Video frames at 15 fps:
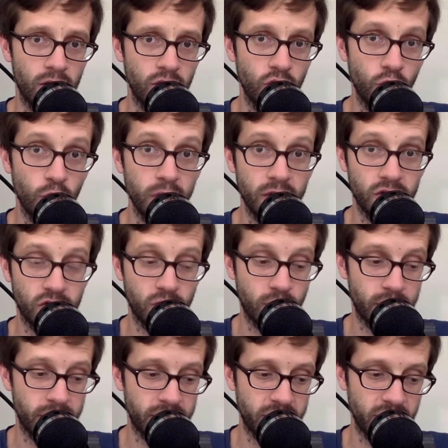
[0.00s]
the weak
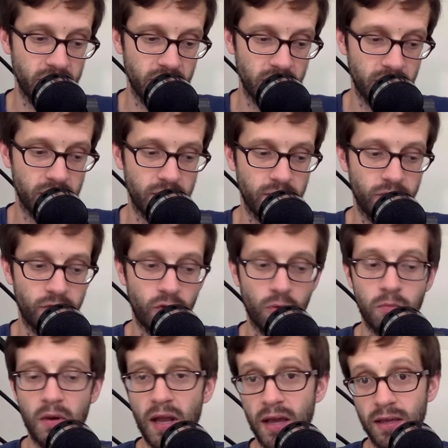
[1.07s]
squares here for
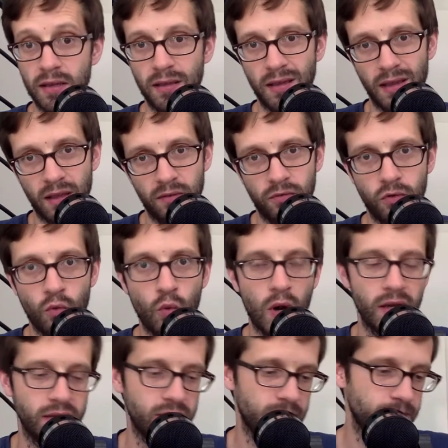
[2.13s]
black and for
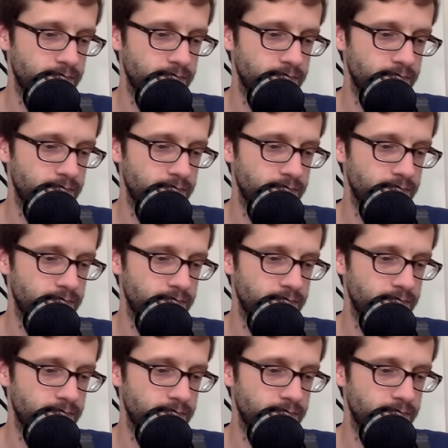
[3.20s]
white?